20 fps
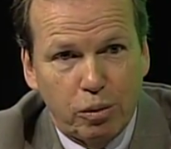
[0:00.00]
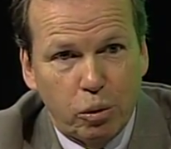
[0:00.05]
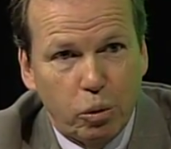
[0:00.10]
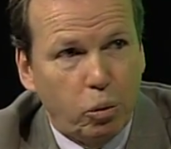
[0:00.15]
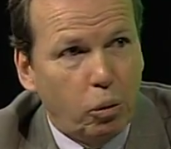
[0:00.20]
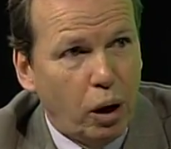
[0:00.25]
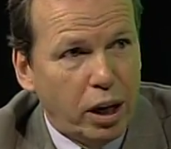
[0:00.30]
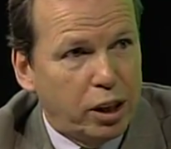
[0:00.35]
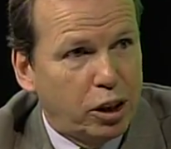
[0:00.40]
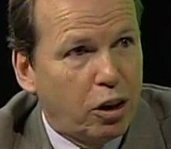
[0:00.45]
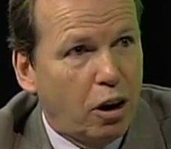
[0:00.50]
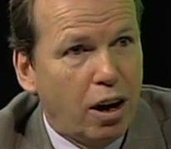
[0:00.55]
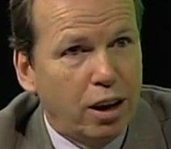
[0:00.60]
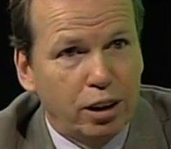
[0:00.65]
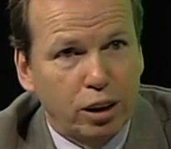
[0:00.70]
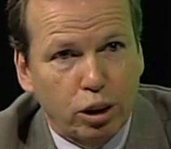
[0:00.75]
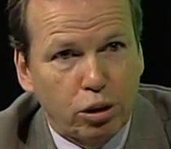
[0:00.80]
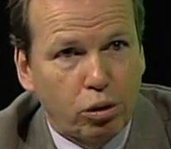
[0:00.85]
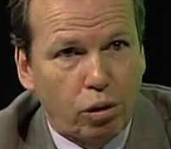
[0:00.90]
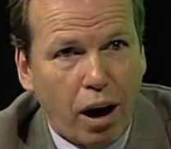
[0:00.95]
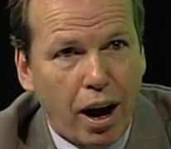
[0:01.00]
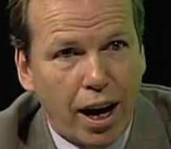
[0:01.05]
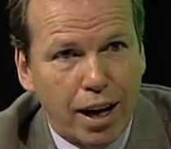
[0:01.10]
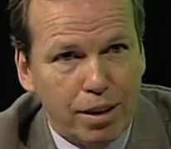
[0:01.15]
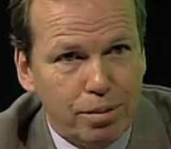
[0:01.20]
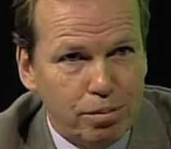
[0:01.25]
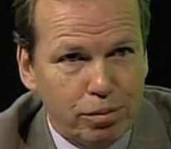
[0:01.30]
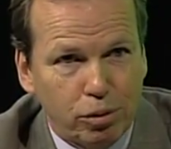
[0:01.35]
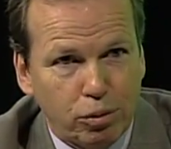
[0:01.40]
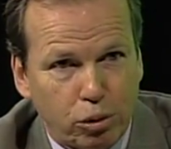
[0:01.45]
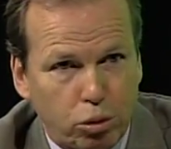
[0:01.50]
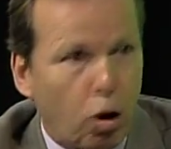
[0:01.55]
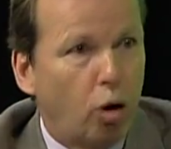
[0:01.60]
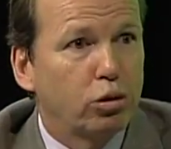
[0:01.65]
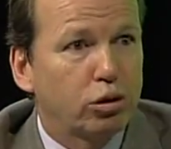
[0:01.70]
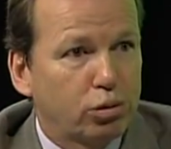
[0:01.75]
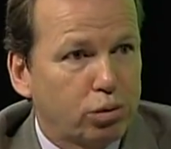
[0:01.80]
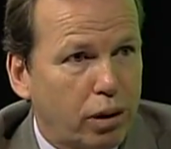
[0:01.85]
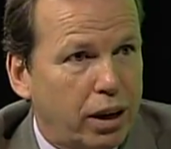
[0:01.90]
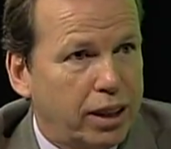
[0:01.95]
white-collar crime
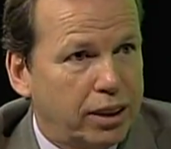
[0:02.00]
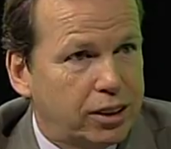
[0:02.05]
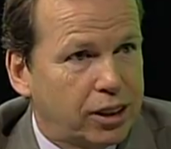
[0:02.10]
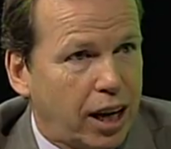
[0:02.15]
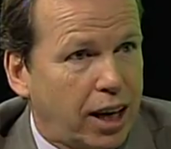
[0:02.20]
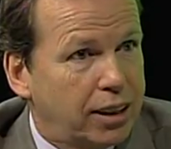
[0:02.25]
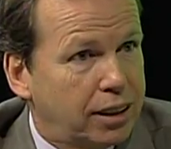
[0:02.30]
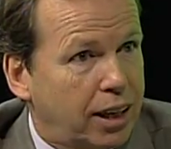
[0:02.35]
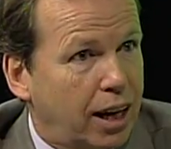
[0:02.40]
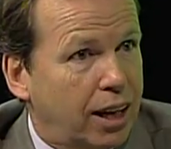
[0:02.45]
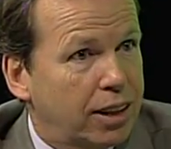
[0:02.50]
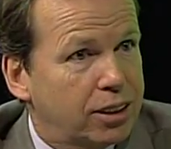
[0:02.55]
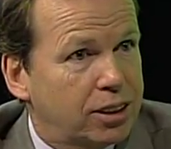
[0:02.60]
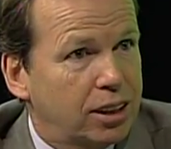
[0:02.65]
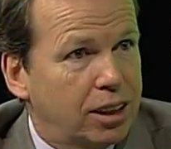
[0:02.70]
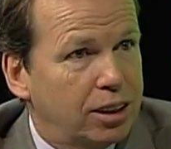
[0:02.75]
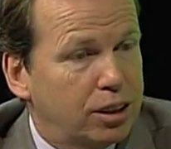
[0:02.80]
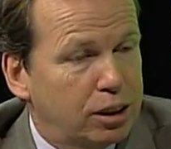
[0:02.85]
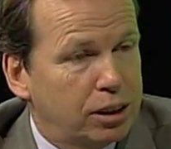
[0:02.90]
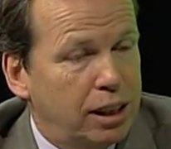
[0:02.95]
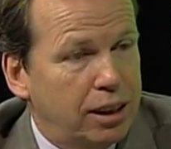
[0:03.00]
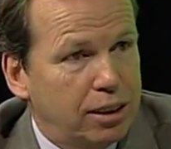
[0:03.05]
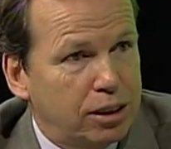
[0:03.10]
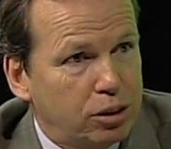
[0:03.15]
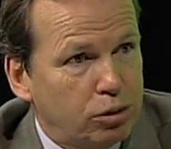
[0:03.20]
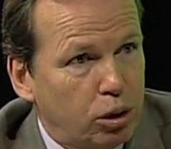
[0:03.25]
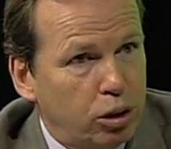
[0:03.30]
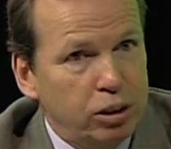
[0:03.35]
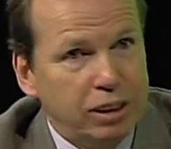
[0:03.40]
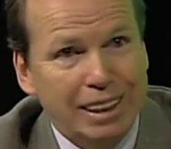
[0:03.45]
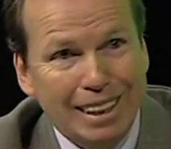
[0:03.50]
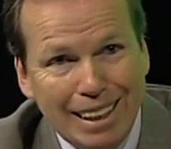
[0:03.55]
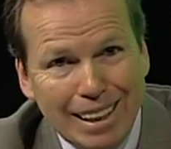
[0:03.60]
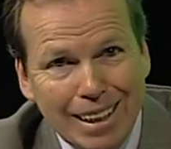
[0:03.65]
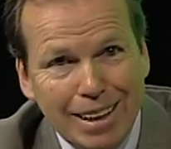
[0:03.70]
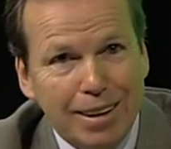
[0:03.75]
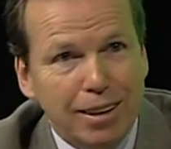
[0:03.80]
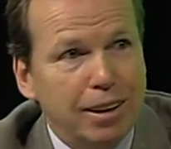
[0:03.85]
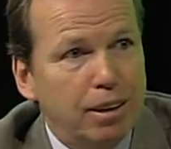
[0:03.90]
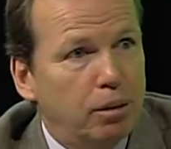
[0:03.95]
growth rates, I guess, is
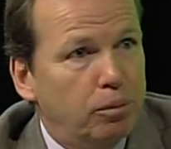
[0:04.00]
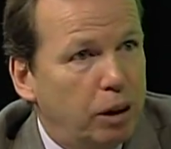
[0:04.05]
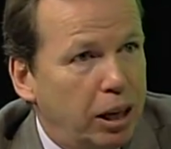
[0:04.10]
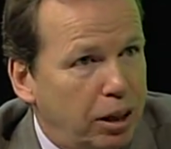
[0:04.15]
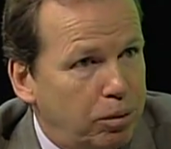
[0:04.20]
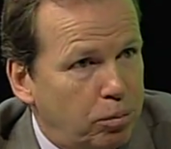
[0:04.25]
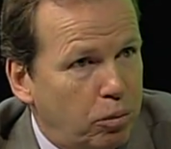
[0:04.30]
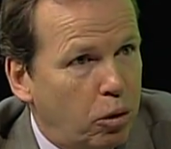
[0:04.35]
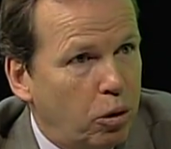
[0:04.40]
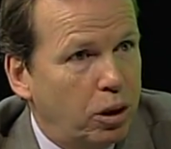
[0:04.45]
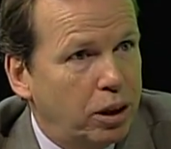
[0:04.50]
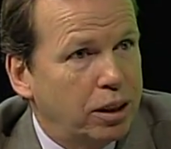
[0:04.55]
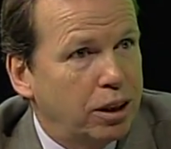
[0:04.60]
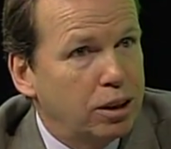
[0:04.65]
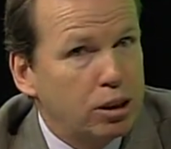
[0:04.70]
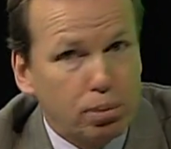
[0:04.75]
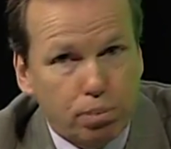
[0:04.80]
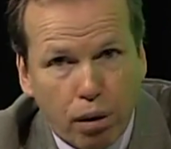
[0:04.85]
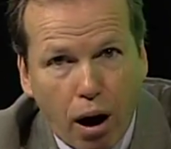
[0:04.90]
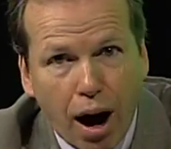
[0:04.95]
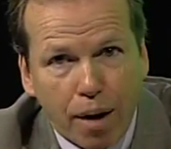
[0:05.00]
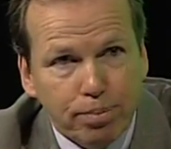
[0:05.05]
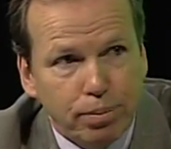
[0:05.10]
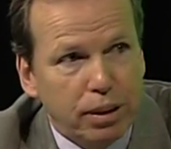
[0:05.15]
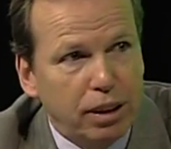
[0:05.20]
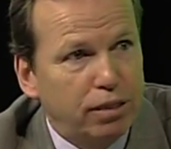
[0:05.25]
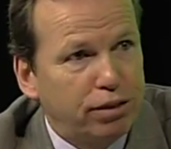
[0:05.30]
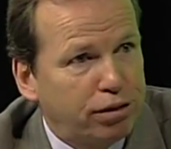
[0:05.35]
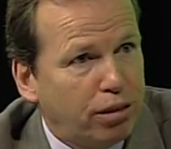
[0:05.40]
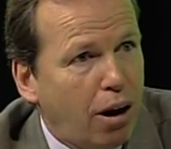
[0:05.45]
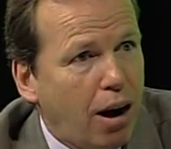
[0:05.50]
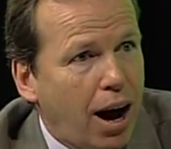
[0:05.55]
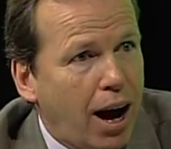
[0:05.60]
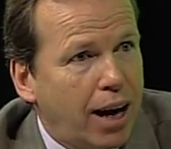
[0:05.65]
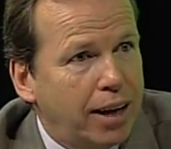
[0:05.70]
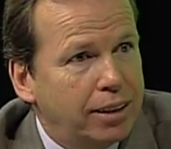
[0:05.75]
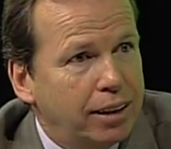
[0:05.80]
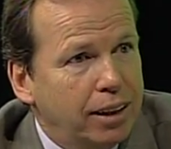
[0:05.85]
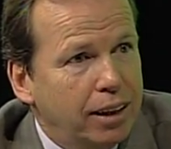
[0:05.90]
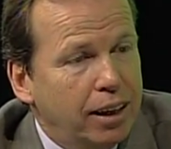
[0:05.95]
deed and mortgage property
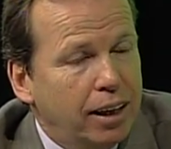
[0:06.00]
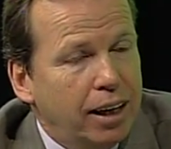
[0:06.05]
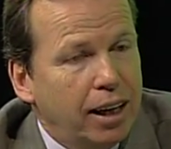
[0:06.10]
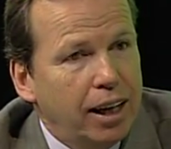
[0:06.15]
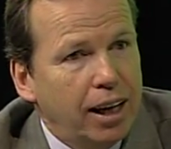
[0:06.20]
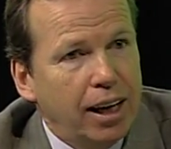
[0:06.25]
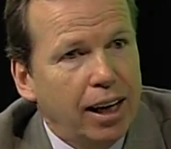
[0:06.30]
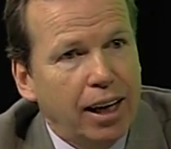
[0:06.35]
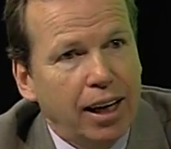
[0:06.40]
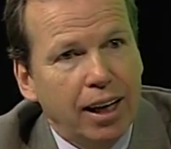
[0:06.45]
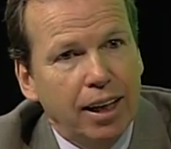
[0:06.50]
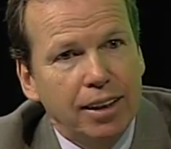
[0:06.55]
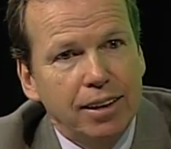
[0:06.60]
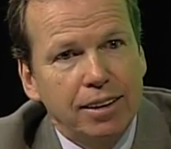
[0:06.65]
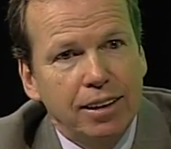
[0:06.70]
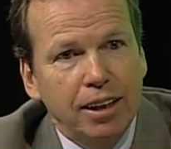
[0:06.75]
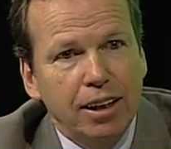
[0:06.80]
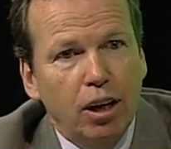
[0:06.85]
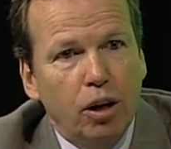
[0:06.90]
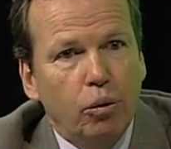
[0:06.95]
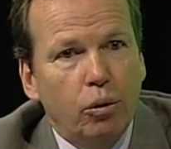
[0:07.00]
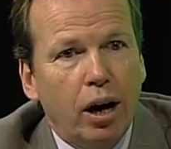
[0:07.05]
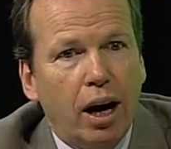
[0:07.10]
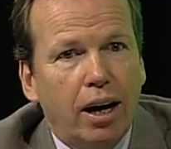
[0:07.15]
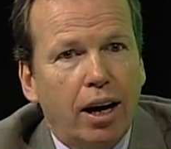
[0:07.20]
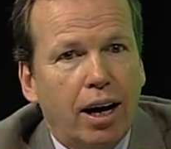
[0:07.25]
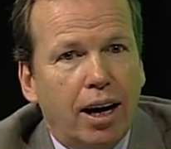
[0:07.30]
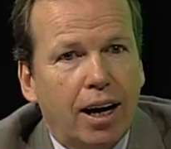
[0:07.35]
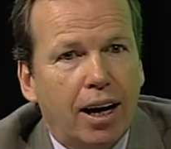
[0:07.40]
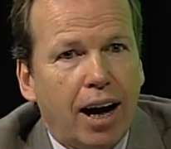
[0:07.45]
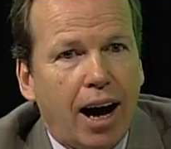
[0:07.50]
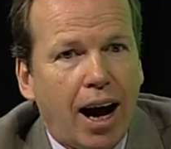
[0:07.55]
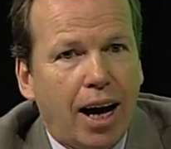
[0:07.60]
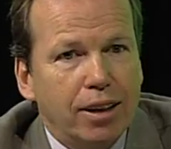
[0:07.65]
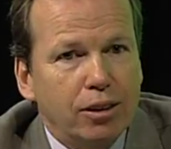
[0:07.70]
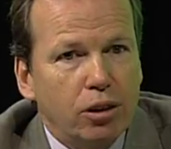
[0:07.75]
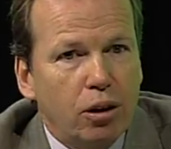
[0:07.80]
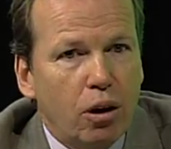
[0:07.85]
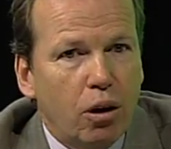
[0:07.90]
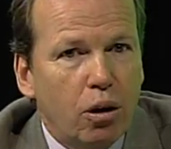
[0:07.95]
fraud. And I
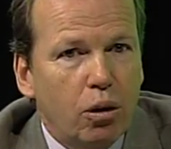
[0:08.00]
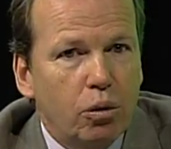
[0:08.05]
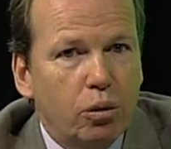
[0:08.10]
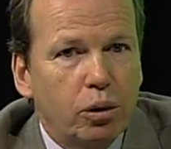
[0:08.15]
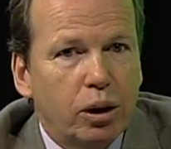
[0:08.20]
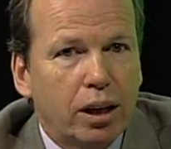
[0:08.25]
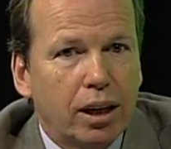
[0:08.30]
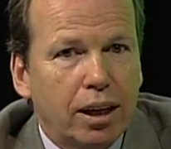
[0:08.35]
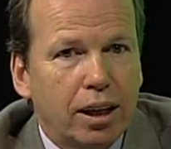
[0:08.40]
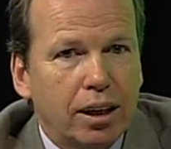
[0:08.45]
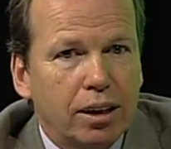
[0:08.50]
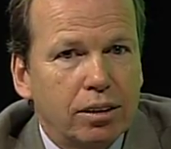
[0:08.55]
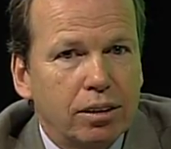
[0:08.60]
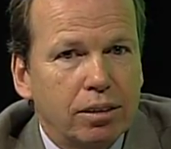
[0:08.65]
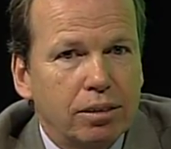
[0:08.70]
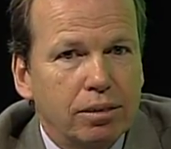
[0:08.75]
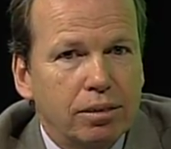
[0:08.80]
know